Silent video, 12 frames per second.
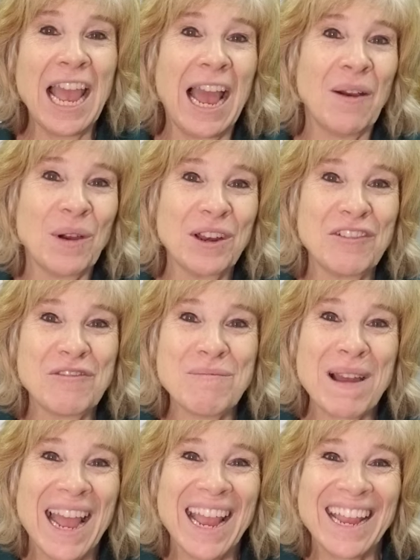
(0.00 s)
One of
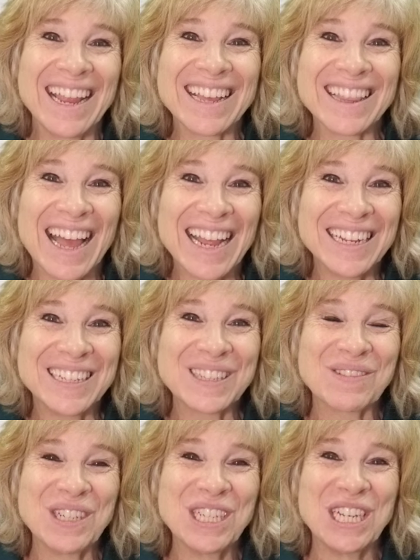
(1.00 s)
my clients
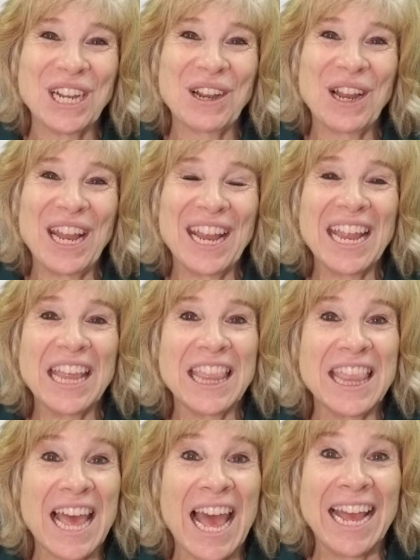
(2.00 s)
was sharing
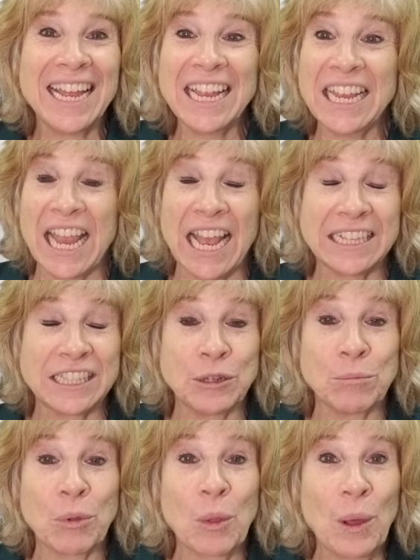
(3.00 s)
that he has an
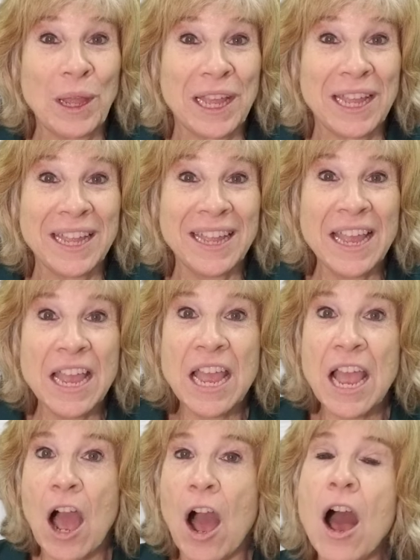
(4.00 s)
employee.
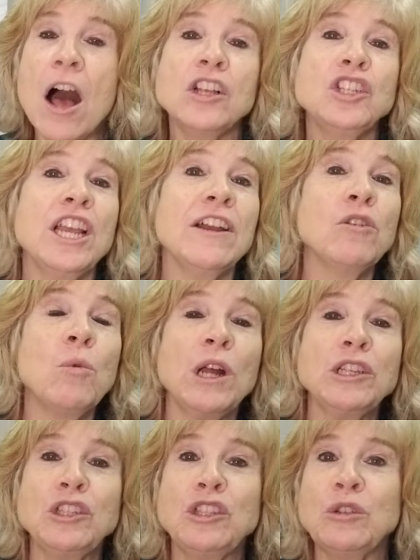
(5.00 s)
All she ever
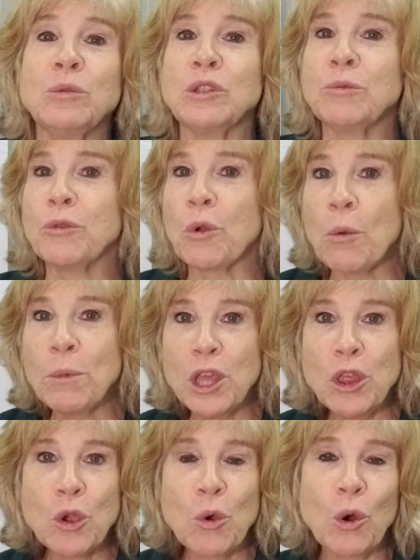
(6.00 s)
wanted to do was throw me
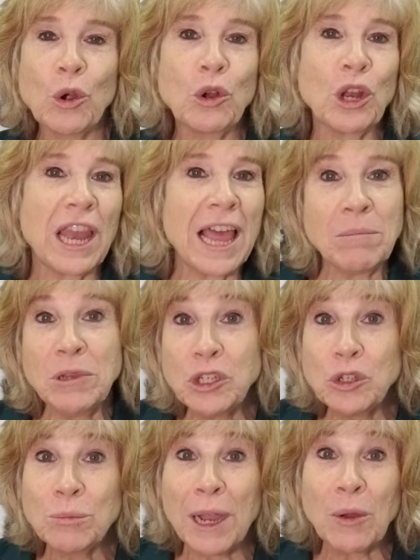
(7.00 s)
in the corner and let me
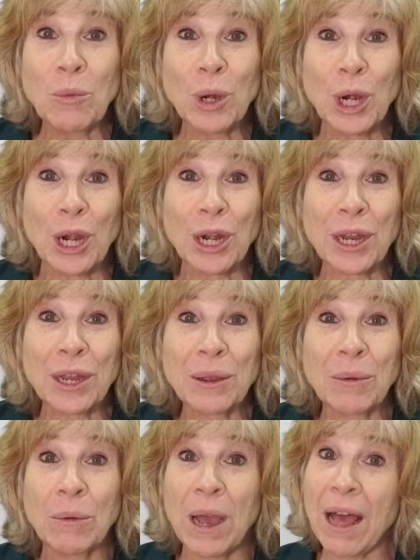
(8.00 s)
do my work.
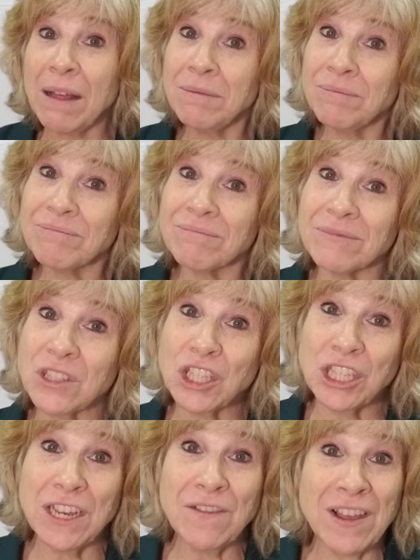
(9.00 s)
Well,
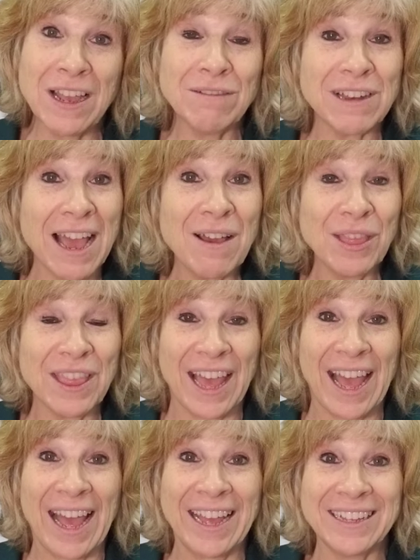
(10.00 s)
she found out
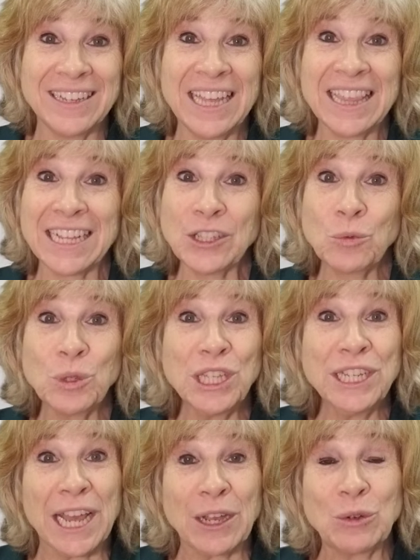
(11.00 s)
that that's really
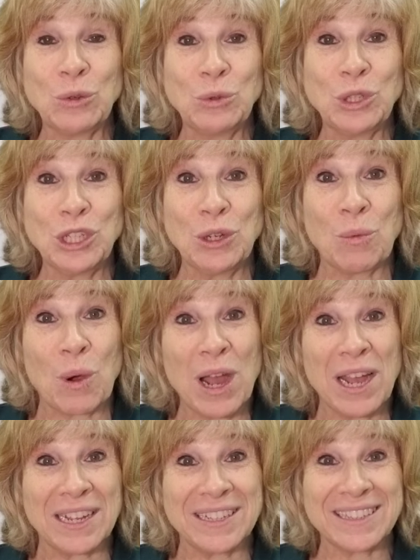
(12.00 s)
not who she
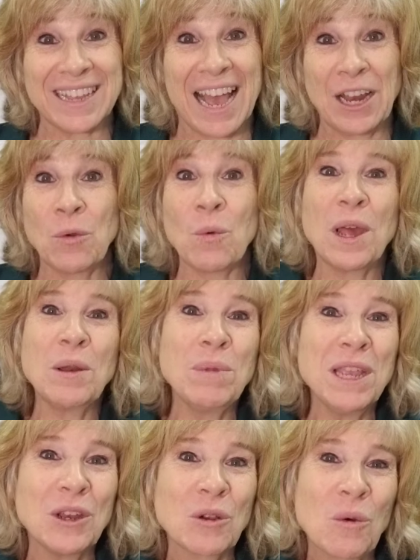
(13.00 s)
wants. I don't want to
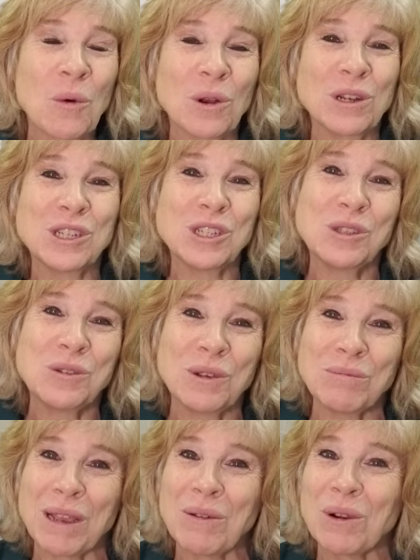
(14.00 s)
be in a corner just doing
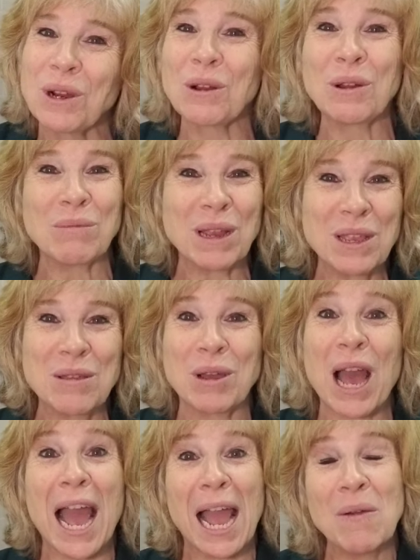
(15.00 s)
my work or in my
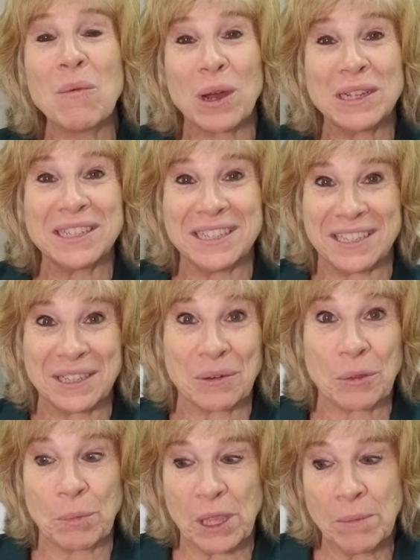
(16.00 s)
cubicle. I want to deal
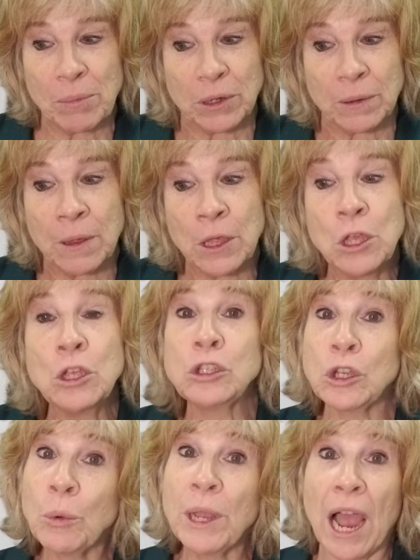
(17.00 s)
with people.
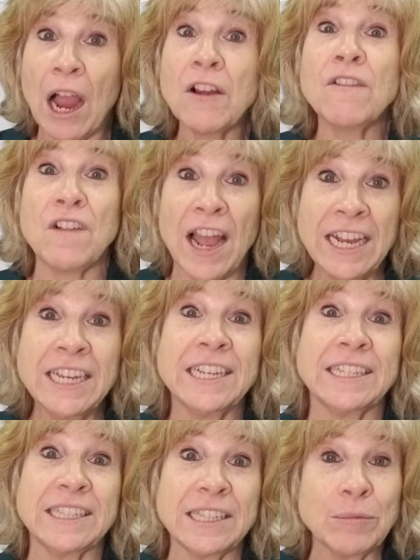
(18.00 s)
So we are finding
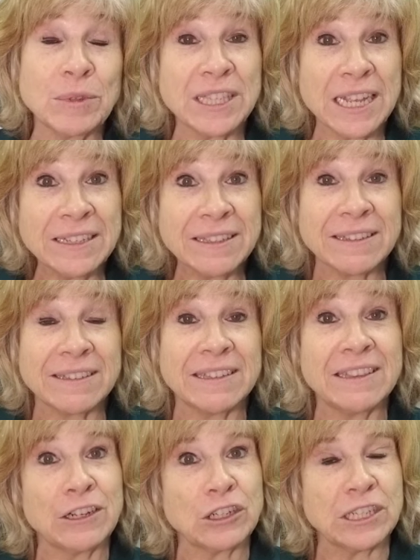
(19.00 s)
in some senses
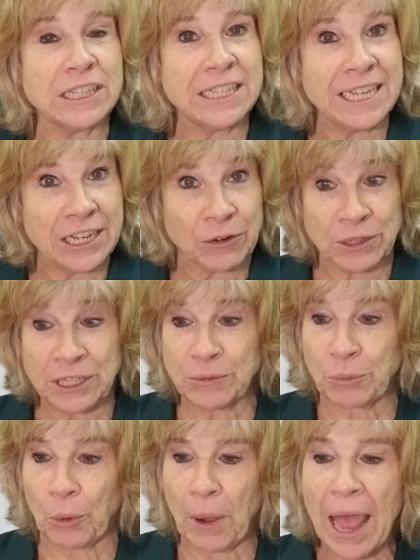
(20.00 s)
that there's a decreased
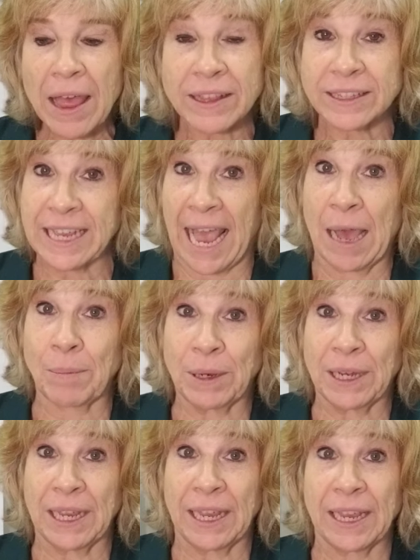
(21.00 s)
morale that's
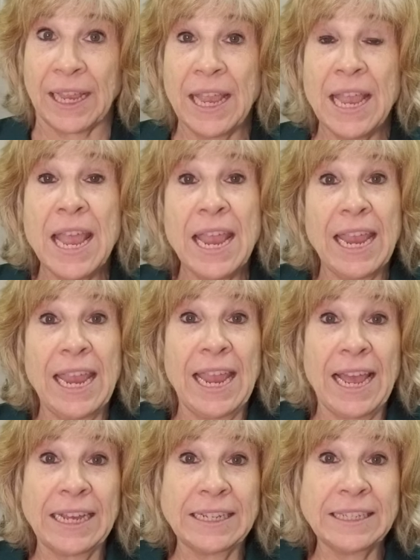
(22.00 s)
happening.
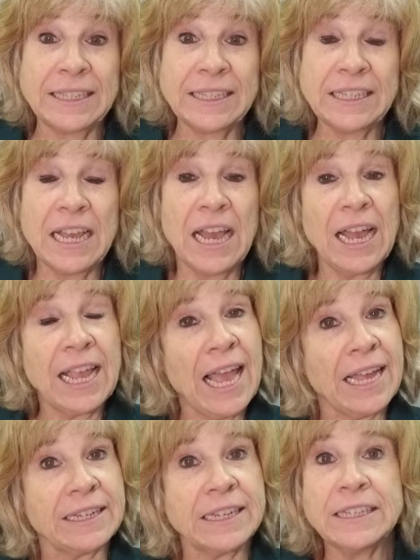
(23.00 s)
And
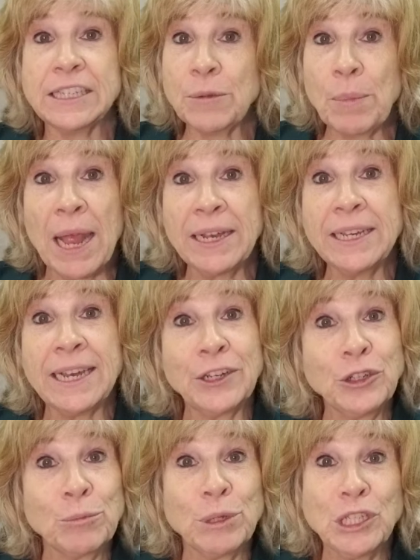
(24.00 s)
again, depending on
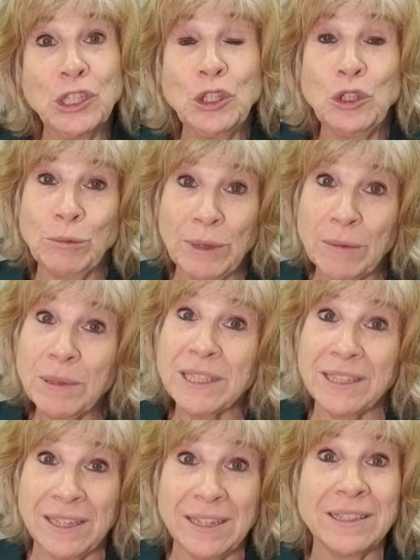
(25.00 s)
your business, you may be
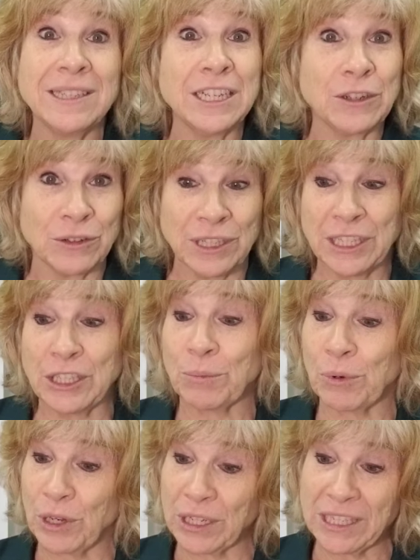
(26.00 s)
seeing decreased
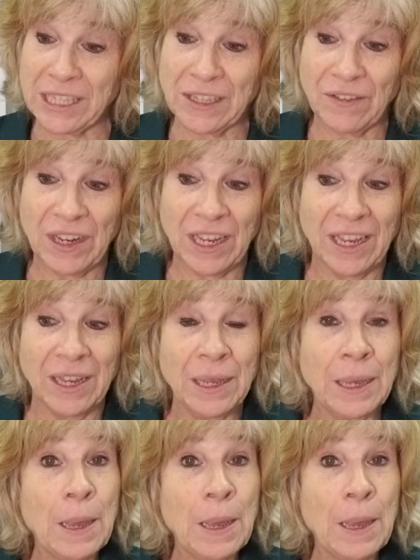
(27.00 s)
productivity.